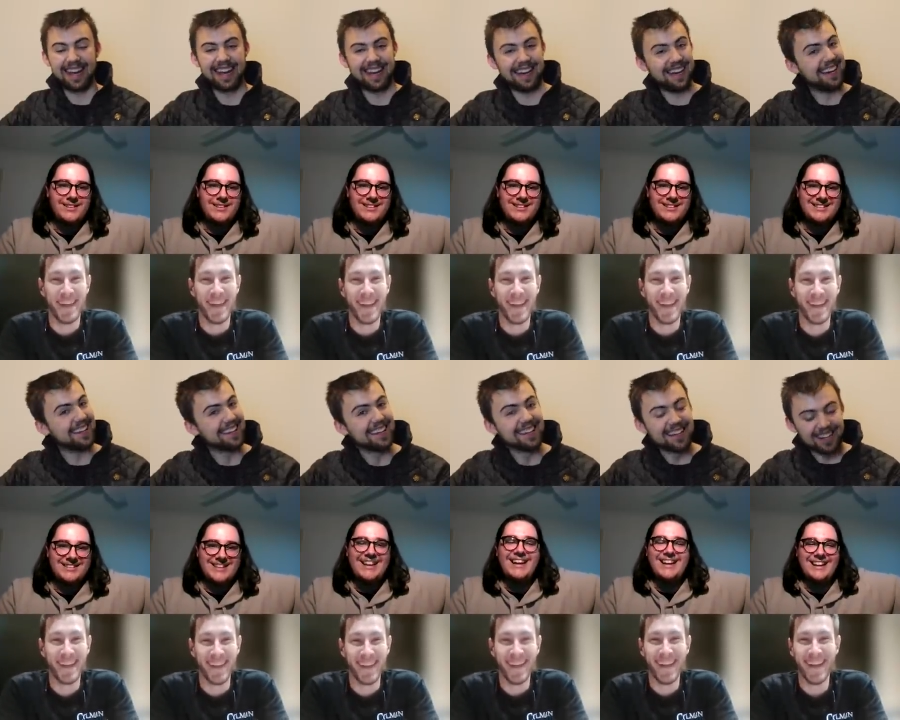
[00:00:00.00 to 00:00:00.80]

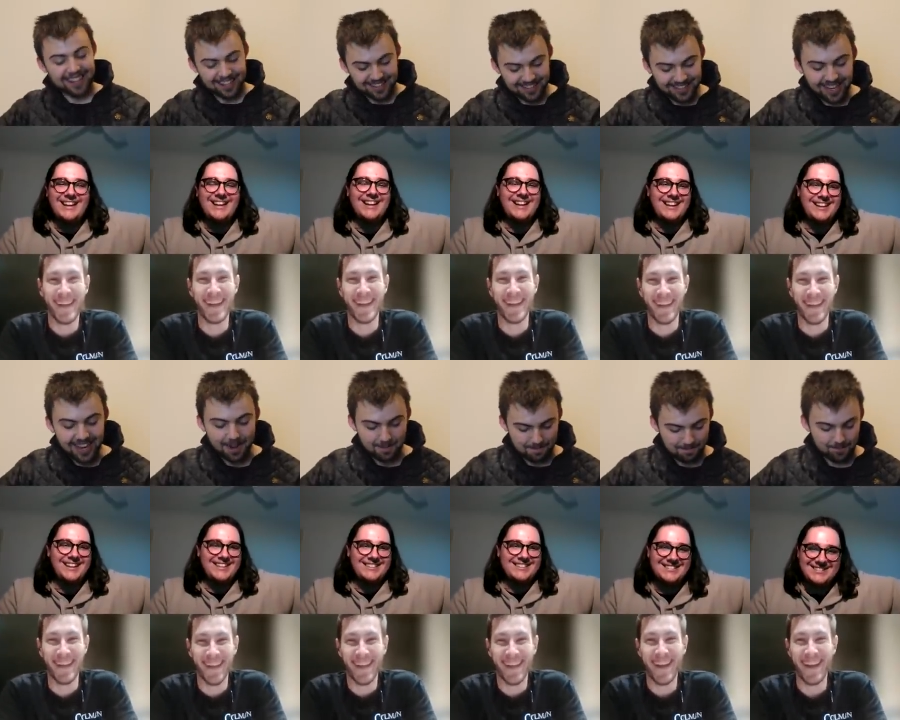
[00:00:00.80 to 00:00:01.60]
Speaker 1: I,
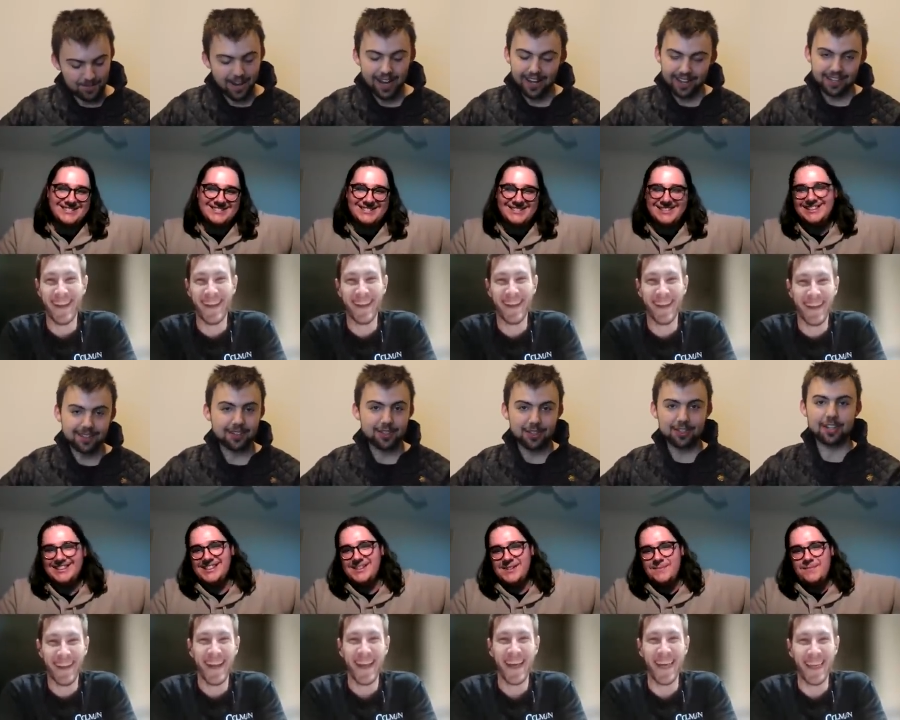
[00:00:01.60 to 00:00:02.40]
yeah,
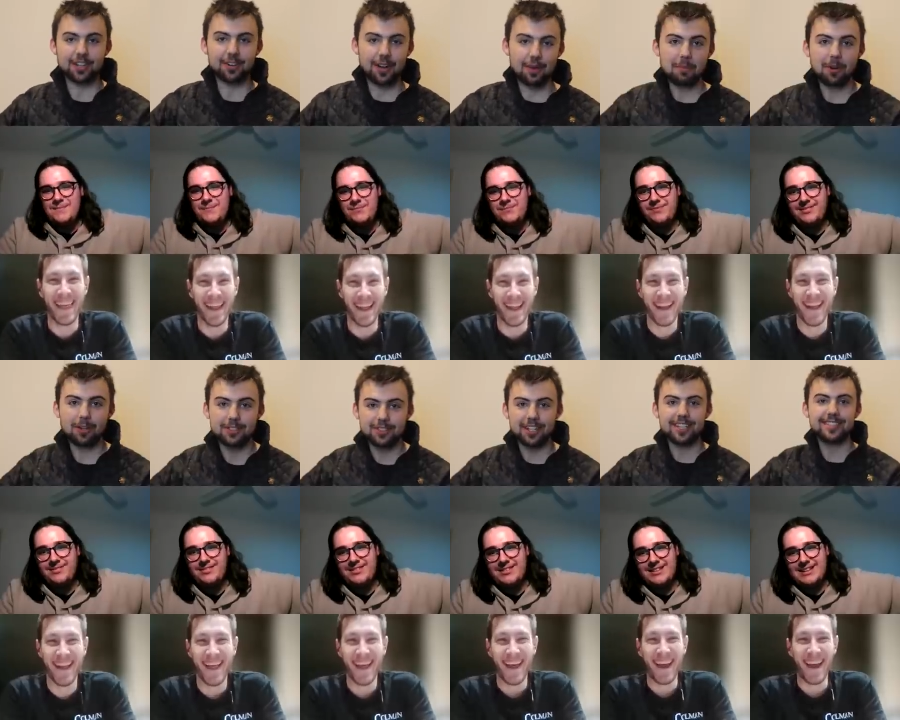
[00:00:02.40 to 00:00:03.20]
I couldn't agree
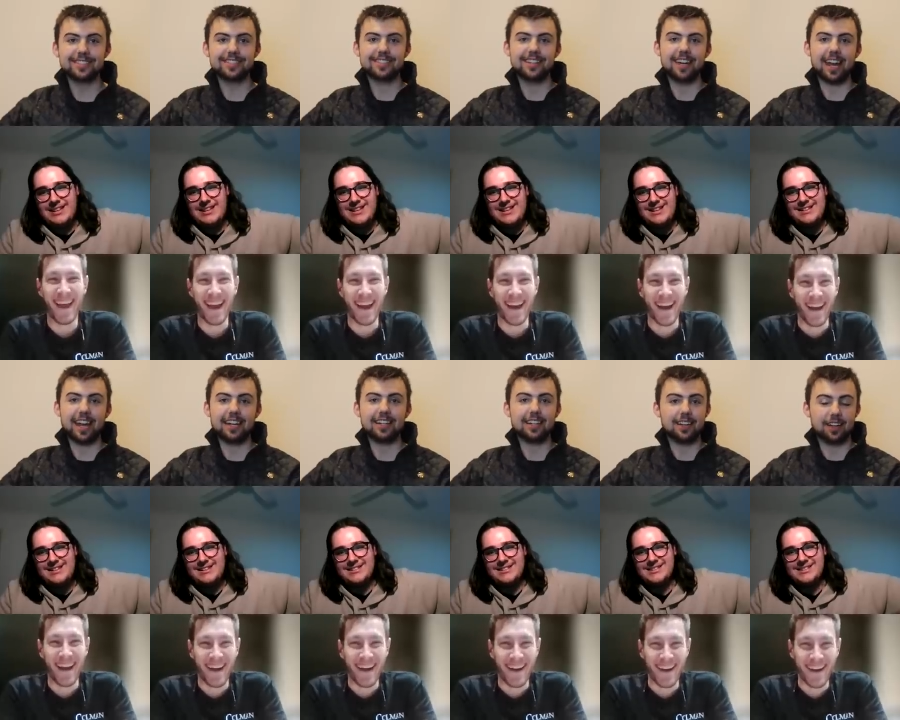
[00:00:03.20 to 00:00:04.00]
more, Josh.
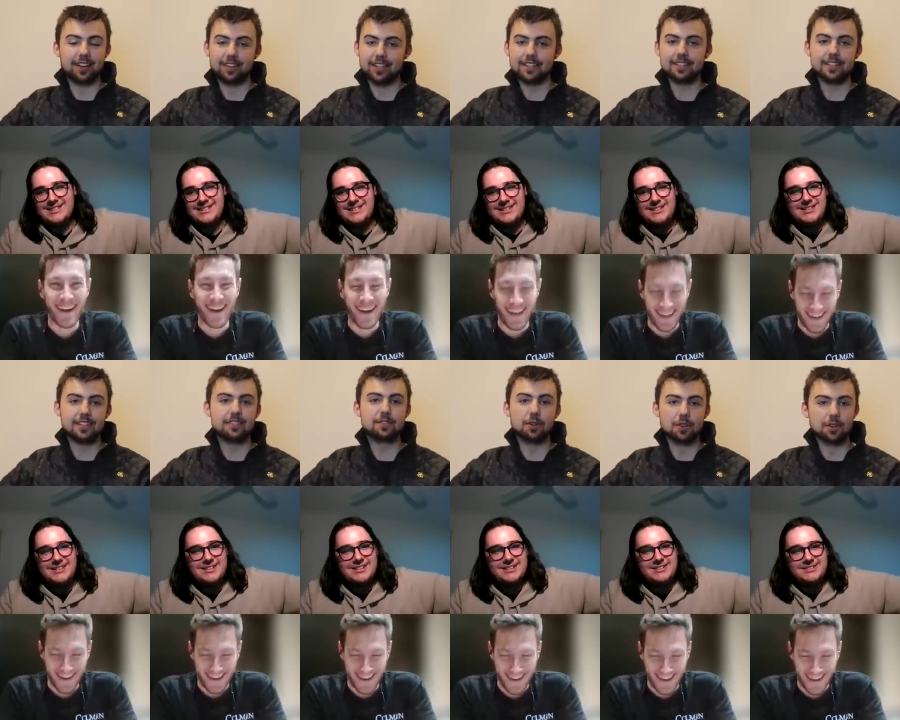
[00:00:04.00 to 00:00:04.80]
Any this
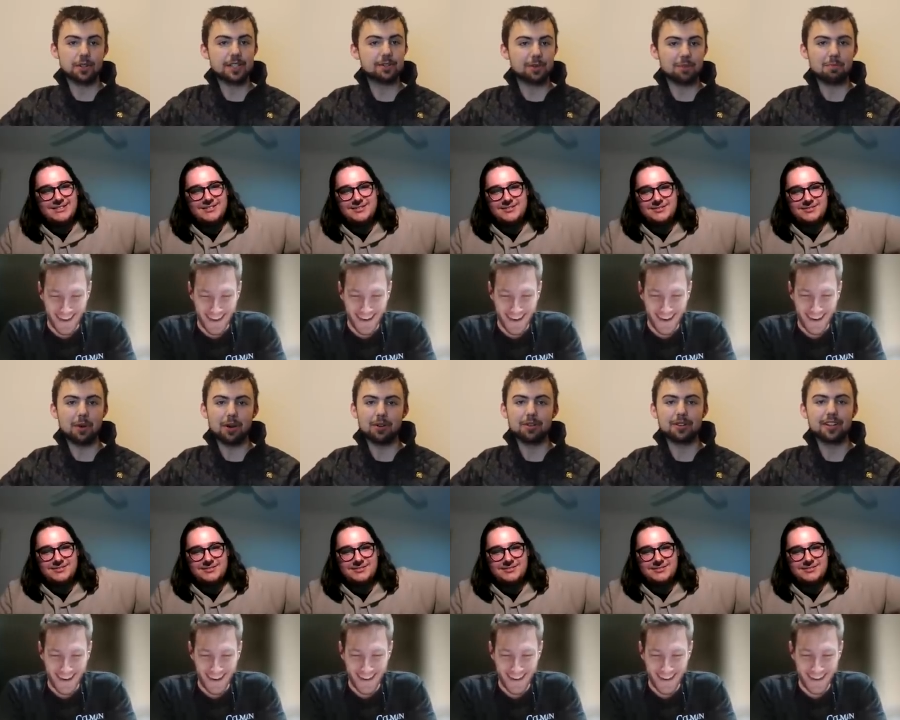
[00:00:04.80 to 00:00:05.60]
list or the list with
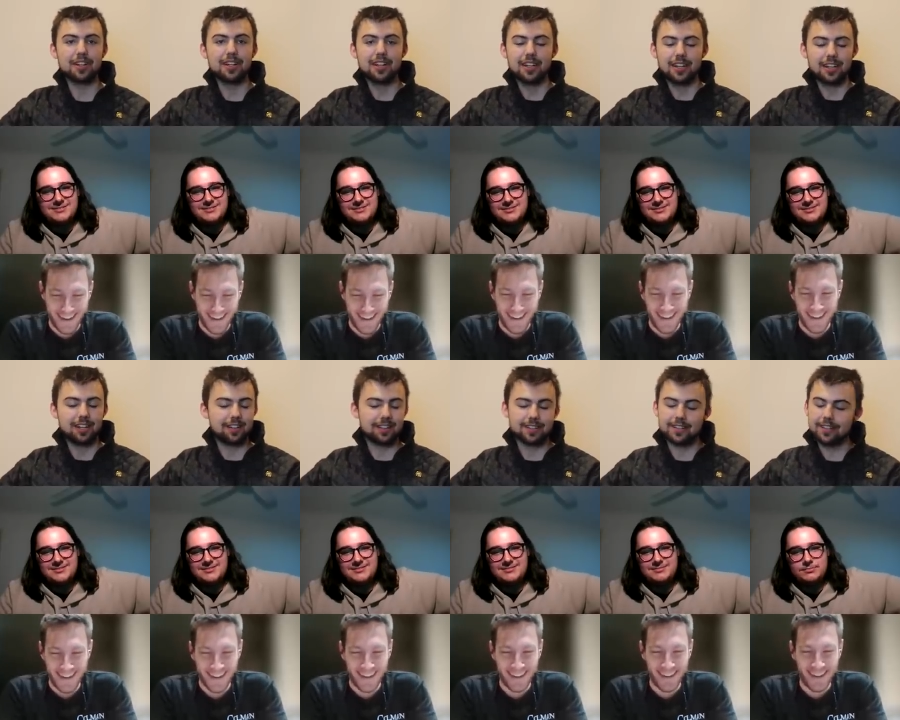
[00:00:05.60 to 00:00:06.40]
Bolg,
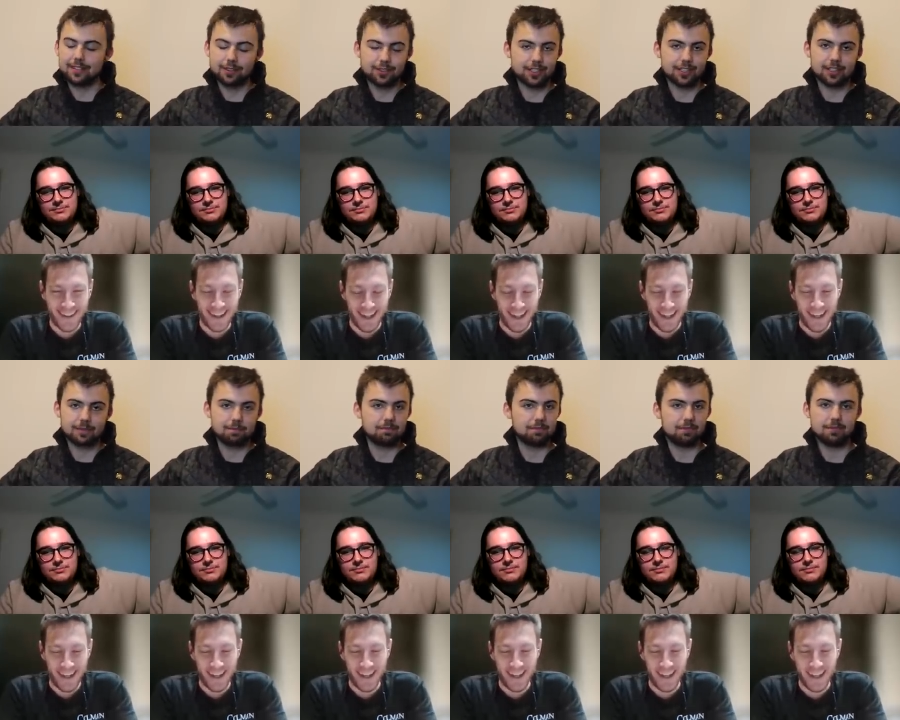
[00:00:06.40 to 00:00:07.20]
this list will just
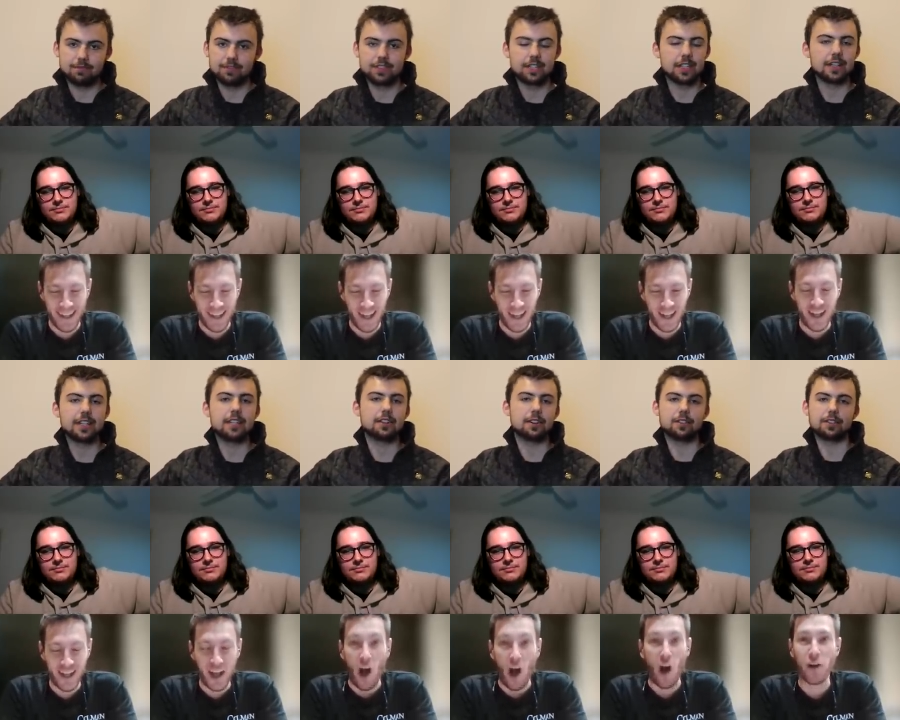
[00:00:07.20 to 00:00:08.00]
delete.
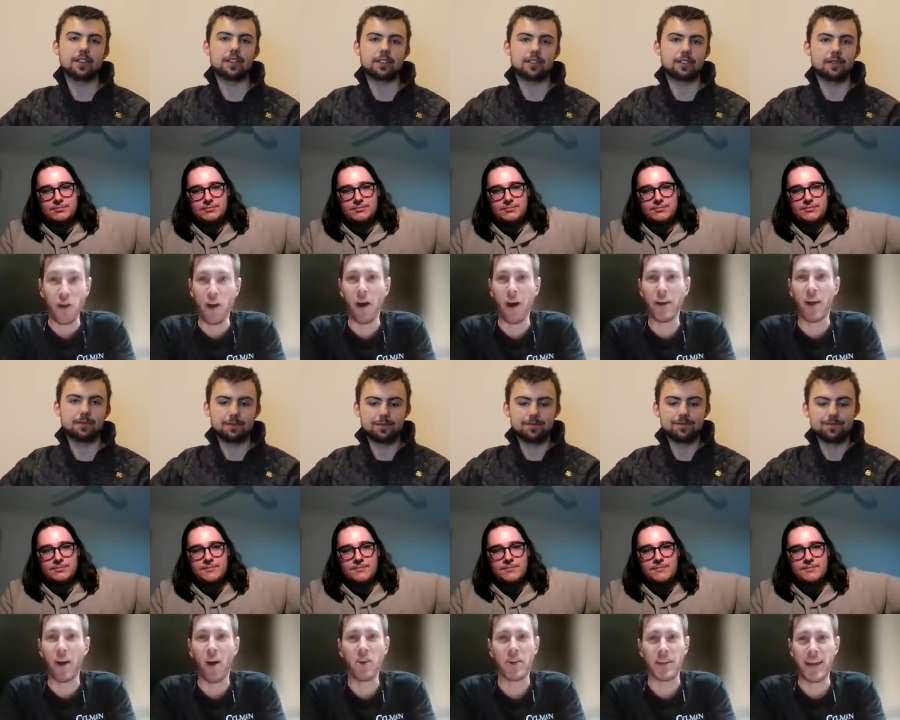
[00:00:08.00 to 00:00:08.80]
Oh no, I'd,
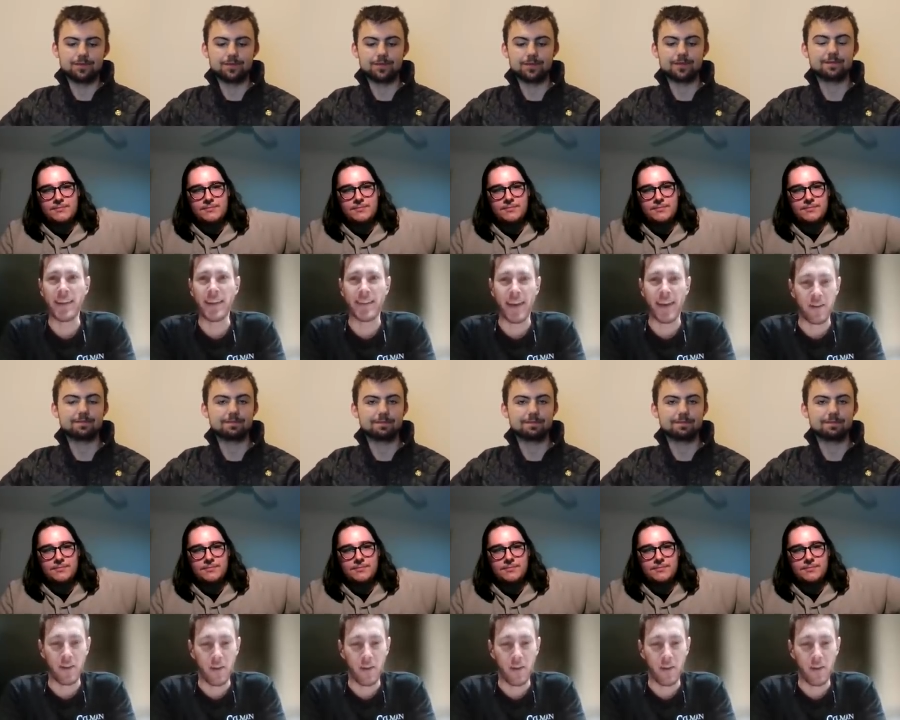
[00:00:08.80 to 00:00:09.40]
Speaker 2: I'd, gladly take on the